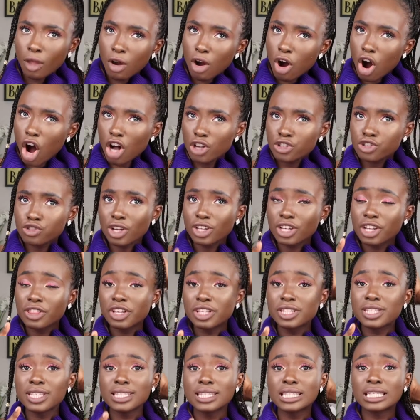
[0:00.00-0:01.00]
also another
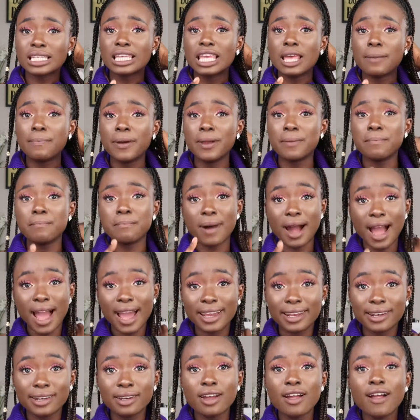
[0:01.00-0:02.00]
thing to keep in
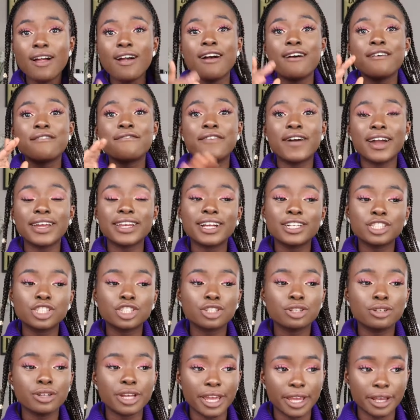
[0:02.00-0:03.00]
mind,
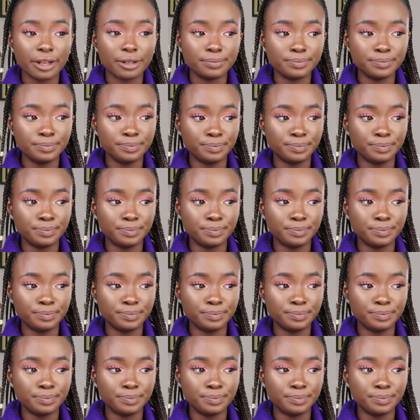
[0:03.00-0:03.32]
financial aid.